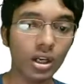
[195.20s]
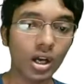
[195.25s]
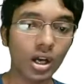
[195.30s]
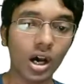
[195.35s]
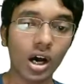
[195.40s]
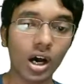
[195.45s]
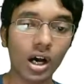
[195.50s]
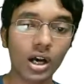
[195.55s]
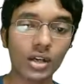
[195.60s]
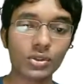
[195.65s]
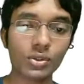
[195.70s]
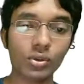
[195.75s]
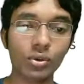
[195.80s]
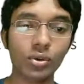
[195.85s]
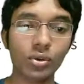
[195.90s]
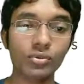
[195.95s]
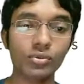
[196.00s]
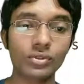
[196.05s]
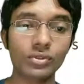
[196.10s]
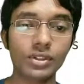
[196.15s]
So
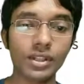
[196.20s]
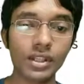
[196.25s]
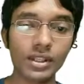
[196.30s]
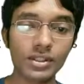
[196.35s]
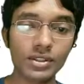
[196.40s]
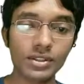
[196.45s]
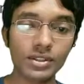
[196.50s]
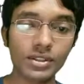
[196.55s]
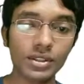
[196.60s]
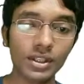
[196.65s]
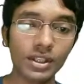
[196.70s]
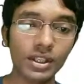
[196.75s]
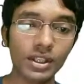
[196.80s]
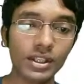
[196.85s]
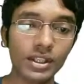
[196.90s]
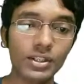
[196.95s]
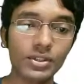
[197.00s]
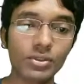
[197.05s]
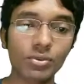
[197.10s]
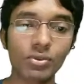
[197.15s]
this is
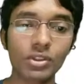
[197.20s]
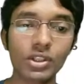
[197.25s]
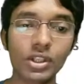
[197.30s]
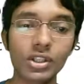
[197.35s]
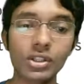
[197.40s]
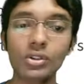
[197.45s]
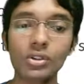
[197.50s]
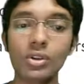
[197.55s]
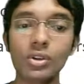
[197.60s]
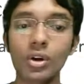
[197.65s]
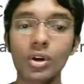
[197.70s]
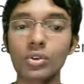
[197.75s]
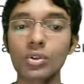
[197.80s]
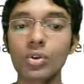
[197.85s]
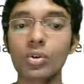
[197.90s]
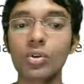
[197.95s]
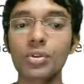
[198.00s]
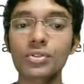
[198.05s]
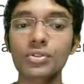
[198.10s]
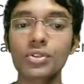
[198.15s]
within your
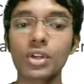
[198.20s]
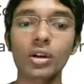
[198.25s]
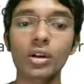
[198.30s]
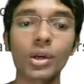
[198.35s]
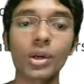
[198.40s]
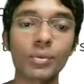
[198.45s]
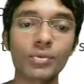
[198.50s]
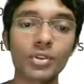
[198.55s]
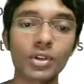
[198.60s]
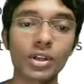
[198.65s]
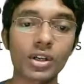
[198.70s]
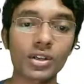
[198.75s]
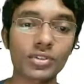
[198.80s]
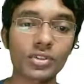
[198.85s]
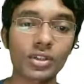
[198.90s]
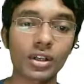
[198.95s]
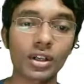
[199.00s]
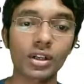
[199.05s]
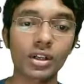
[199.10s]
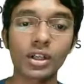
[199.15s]
circle of trust.
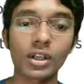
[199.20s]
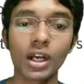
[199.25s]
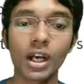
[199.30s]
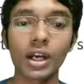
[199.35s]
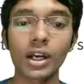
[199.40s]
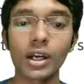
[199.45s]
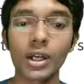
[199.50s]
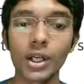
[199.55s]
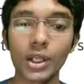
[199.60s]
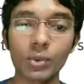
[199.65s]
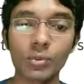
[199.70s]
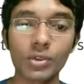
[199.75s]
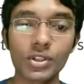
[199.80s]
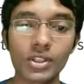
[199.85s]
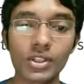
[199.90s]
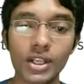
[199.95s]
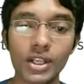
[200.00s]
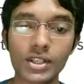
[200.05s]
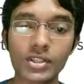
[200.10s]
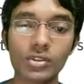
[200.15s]
In which
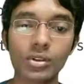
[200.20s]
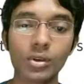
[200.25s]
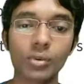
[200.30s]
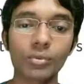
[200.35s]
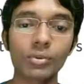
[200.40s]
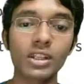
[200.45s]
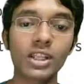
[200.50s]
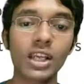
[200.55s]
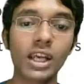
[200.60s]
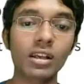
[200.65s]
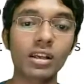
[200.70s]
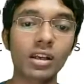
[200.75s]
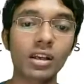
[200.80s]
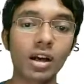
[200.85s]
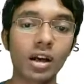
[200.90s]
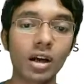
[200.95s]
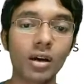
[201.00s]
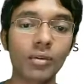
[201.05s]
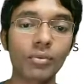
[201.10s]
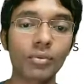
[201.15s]
case we can,
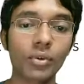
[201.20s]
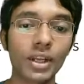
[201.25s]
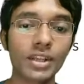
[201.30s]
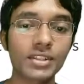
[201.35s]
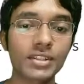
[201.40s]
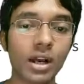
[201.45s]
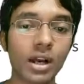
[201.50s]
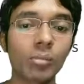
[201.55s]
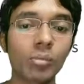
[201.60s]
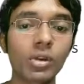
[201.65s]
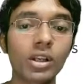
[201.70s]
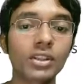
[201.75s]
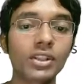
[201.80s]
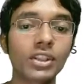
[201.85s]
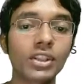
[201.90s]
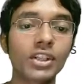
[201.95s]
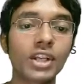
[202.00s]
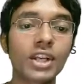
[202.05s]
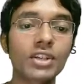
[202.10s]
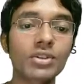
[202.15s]
for example,
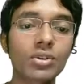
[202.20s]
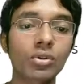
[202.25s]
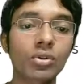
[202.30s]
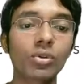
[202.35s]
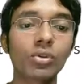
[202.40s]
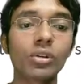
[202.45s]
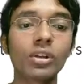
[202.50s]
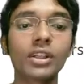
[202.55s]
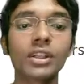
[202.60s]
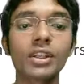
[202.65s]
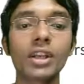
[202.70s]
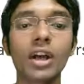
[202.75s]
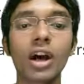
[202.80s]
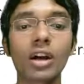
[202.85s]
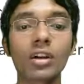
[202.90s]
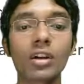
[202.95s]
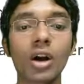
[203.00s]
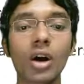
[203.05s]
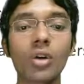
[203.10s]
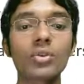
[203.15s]
create a role in
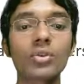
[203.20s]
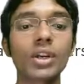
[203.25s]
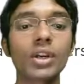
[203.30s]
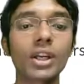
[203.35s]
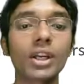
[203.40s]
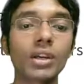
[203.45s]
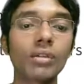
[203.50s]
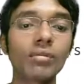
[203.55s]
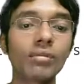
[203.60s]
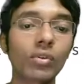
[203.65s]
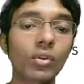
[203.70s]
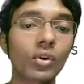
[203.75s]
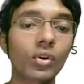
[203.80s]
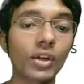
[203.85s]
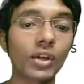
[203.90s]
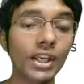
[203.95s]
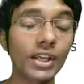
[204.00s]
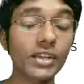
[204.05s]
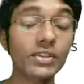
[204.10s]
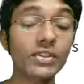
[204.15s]
account A for A
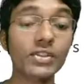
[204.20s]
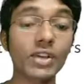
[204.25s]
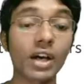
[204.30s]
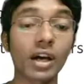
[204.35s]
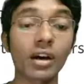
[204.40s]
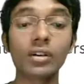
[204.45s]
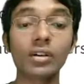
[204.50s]
star.